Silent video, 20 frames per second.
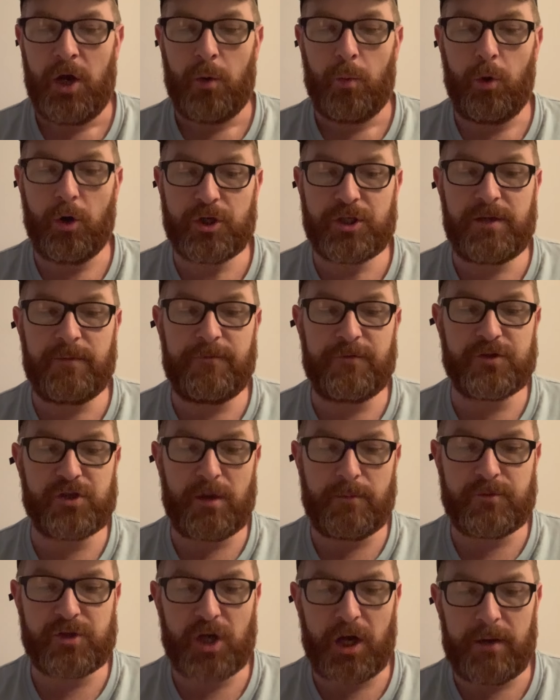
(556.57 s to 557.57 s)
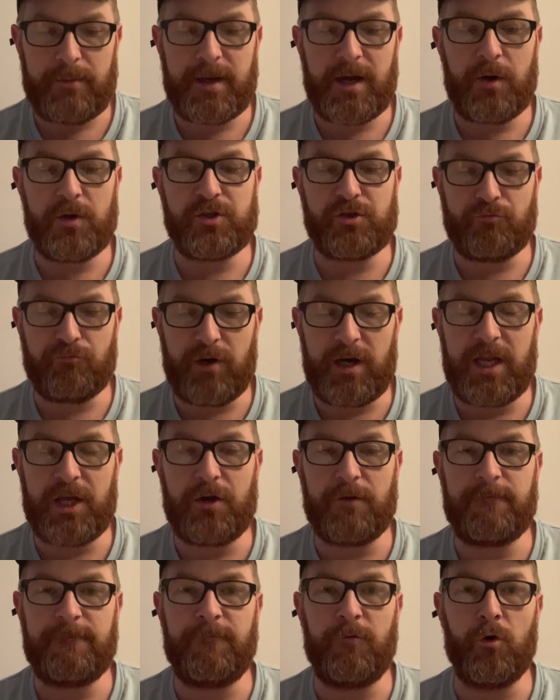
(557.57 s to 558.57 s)
Watched him for some time now. He's a really
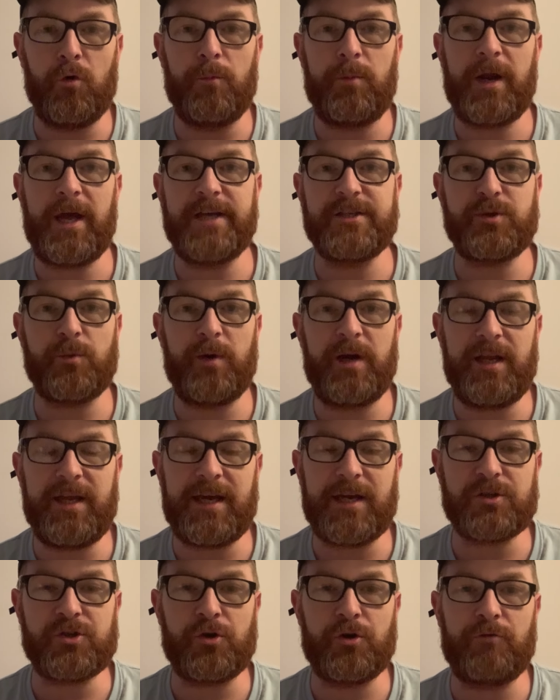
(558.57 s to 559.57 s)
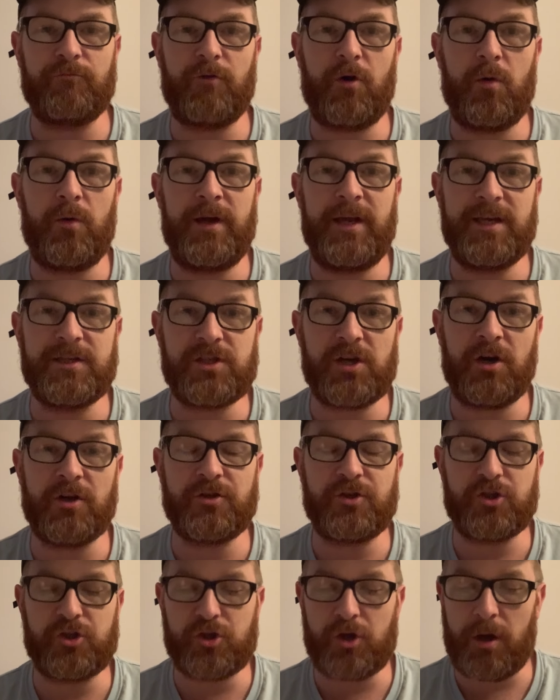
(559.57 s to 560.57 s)
good form player, so when he gets on a roll, he is
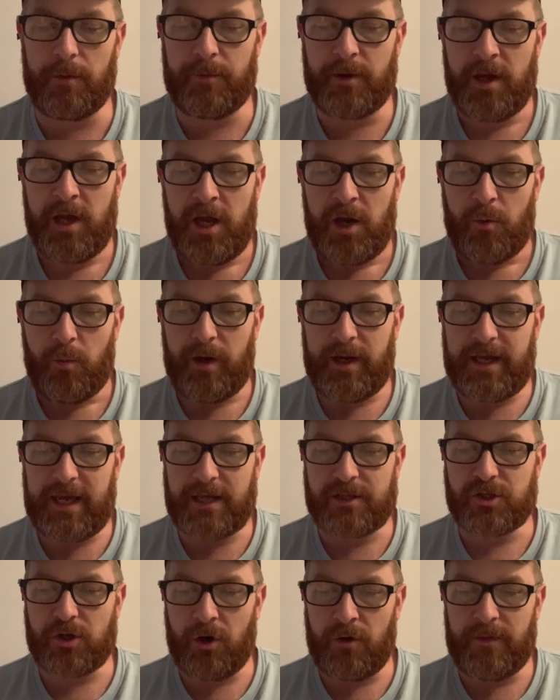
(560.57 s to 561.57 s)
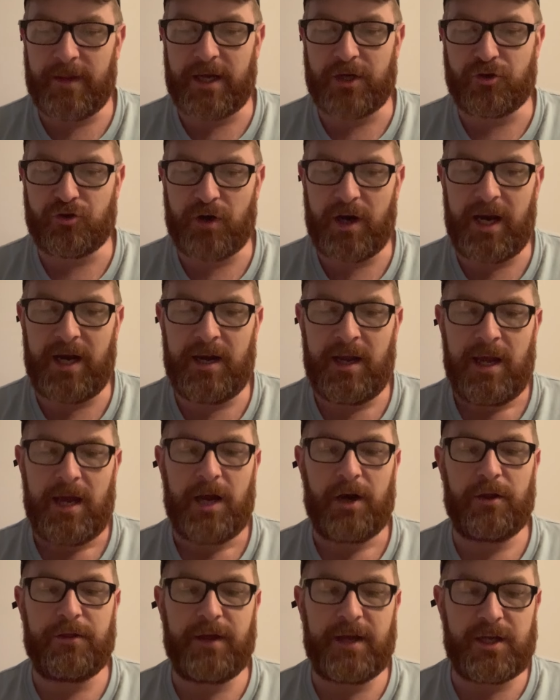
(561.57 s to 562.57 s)
hard to stop when he gets on that train,
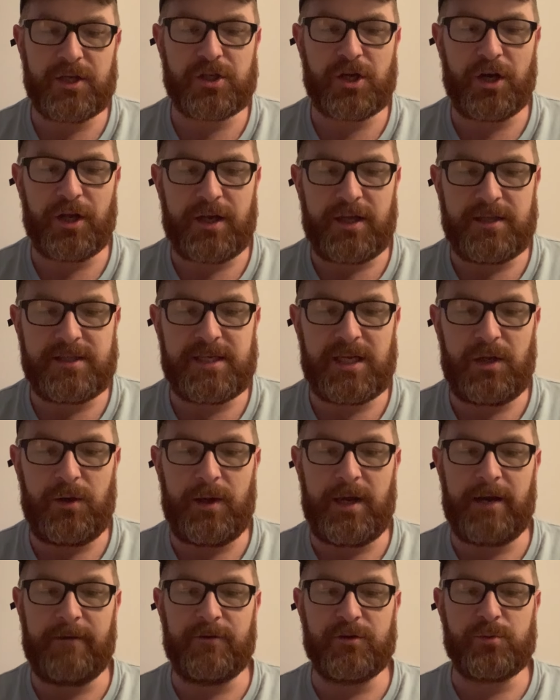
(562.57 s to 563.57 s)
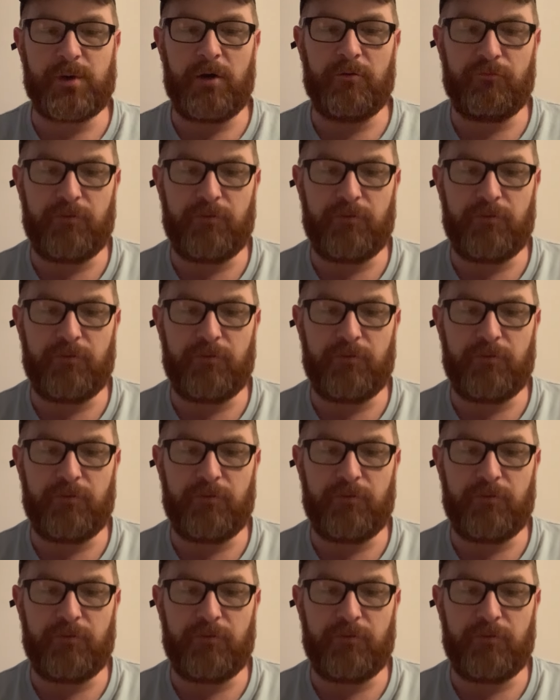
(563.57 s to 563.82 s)
and I think he's going to continue here as well.